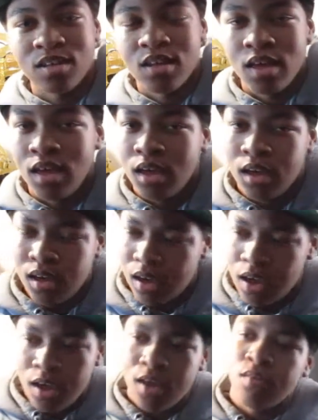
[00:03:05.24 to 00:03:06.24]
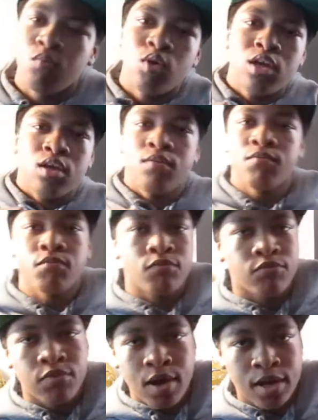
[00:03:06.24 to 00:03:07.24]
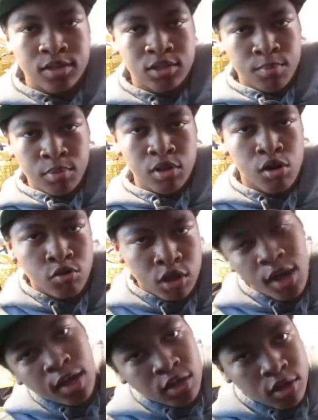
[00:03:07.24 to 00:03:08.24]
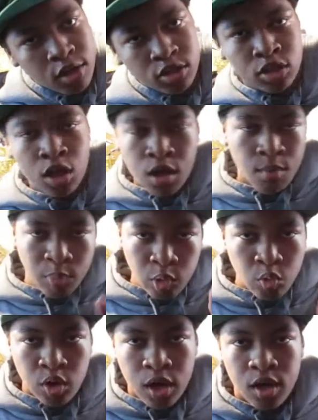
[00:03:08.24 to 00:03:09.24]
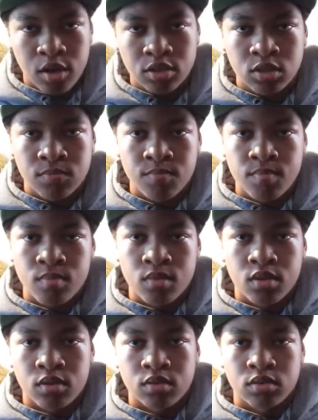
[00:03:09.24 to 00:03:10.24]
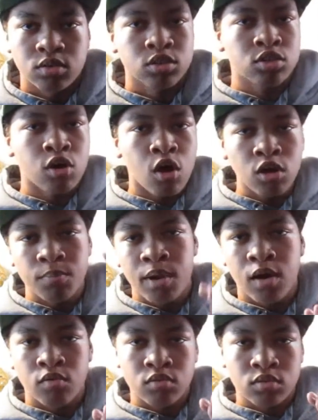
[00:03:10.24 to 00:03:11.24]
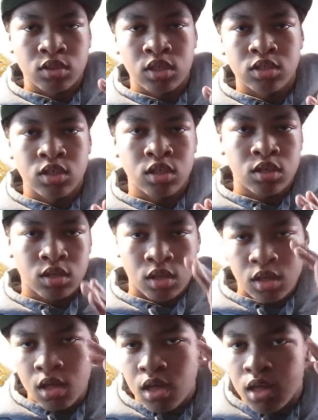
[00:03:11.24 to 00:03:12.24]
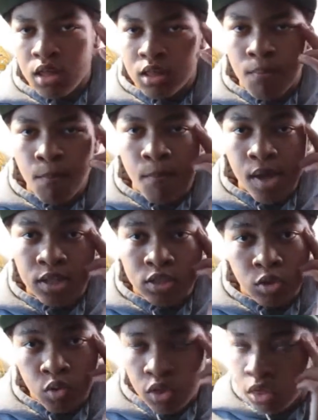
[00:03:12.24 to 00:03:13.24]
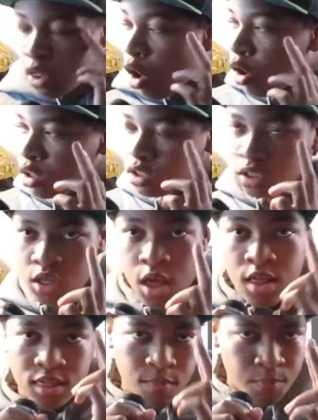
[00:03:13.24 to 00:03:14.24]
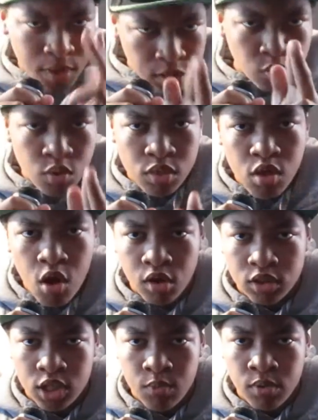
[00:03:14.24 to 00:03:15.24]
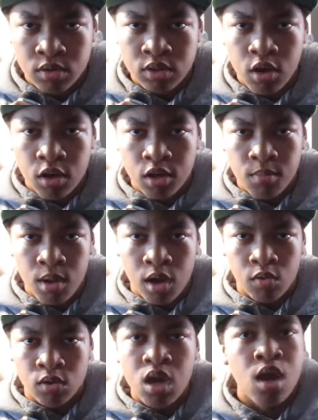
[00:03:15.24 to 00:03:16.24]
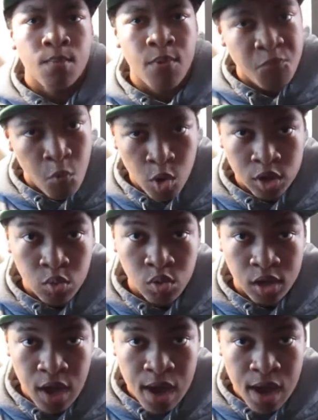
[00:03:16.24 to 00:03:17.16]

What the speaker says: And we tried some bologna, ate lunch. But who cares? It's all about getting the mental thoughts. The mental thoughts that we were talking about before you want to animate.